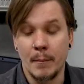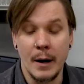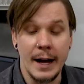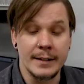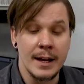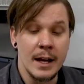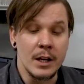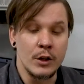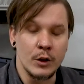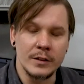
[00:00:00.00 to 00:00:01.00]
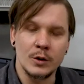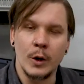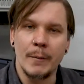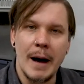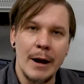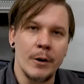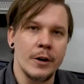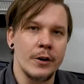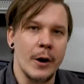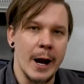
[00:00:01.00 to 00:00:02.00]
but you can squeak by
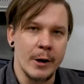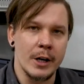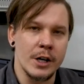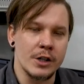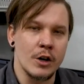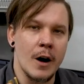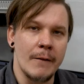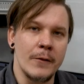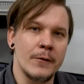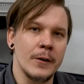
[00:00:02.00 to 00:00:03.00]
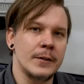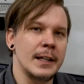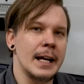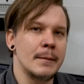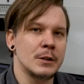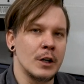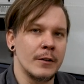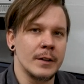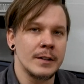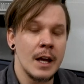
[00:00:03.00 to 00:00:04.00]
running your air conditioner off of 15 amp
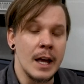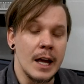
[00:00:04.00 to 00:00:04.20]
service